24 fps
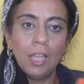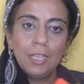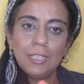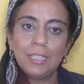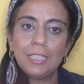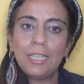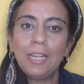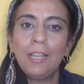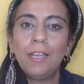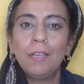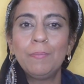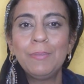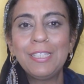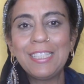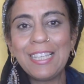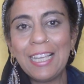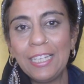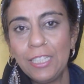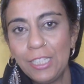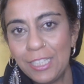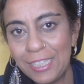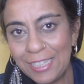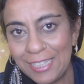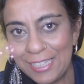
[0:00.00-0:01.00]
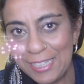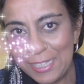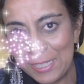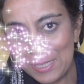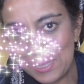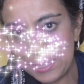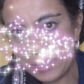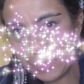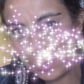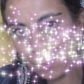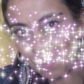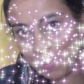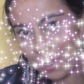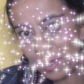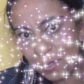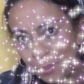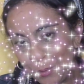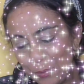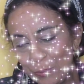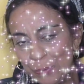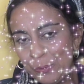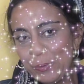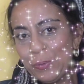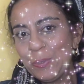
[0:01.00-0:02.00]
Salam, salutations and
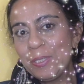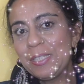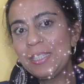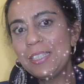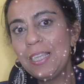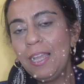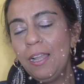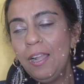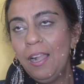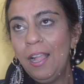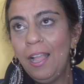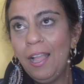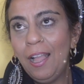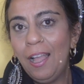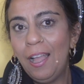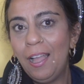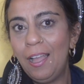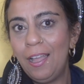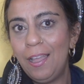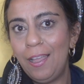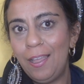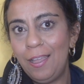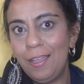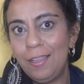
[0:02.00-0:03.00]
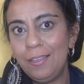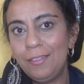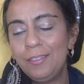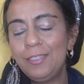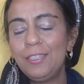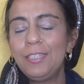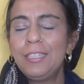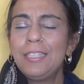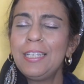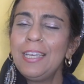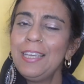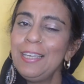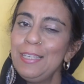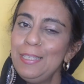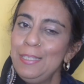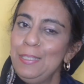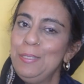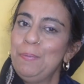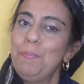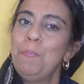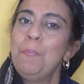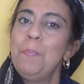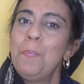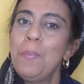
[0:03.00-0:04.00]
sparkles.
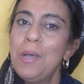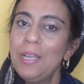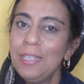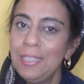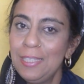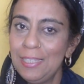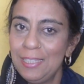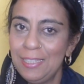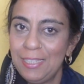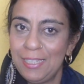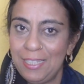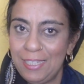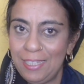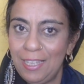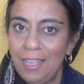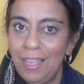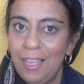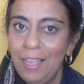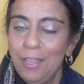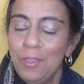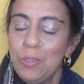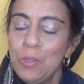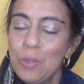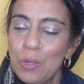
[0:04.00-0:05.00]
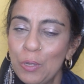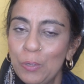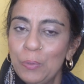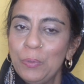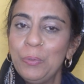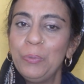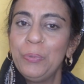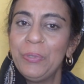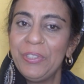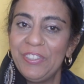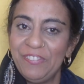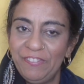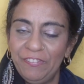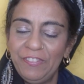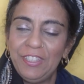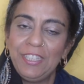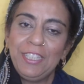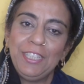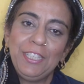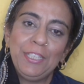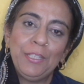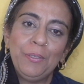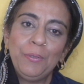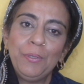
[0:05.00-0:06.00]
Today's must-know
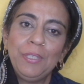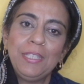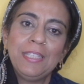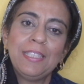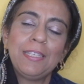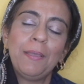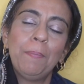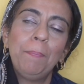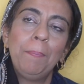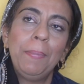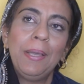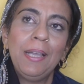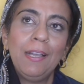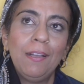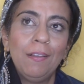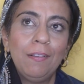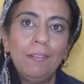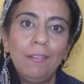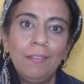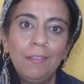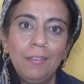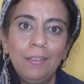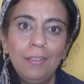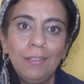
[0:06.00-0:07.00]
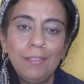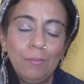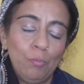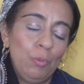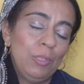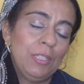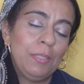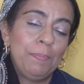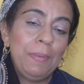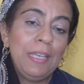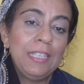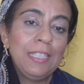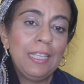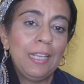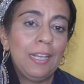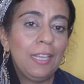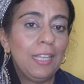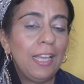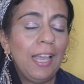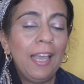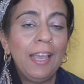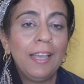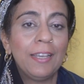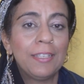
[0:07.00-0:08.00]
video is about, it's
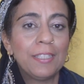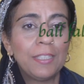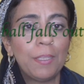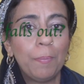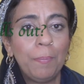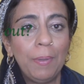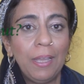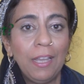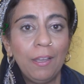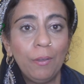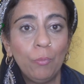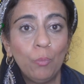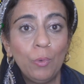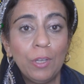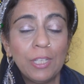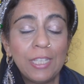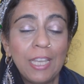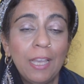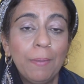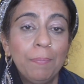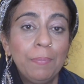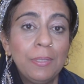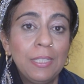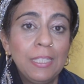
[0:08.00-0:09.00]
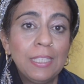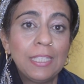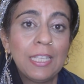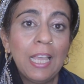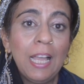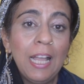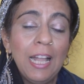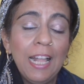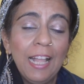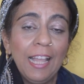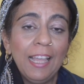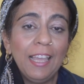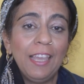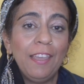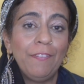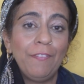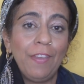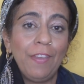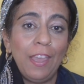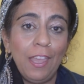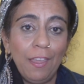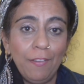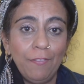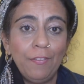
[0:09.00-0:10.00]
basically hacks about what happens
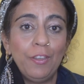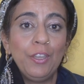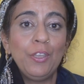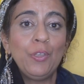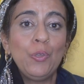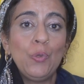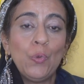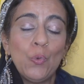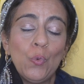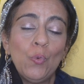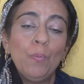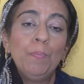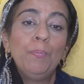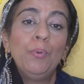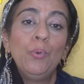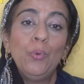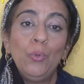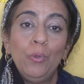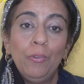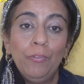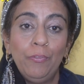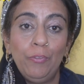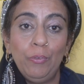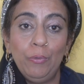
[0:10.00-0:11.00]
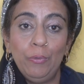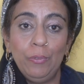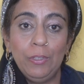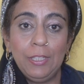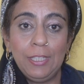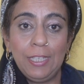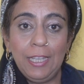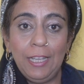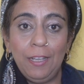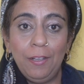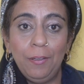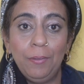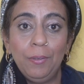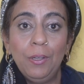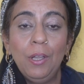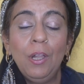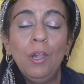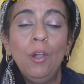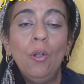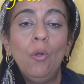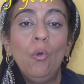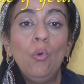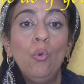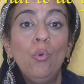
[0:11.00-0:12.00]
if ever your ball falls out
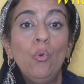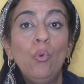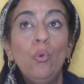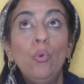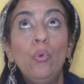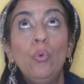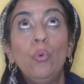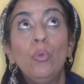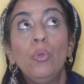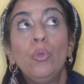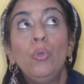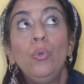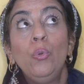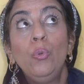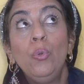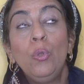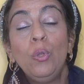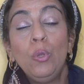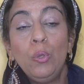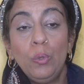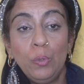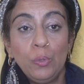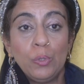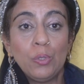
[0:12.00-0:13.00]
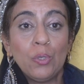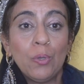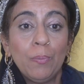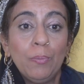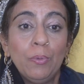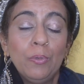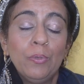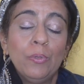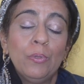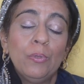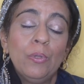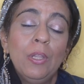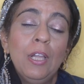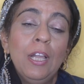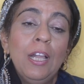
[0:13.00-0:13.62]
or you lose your ball.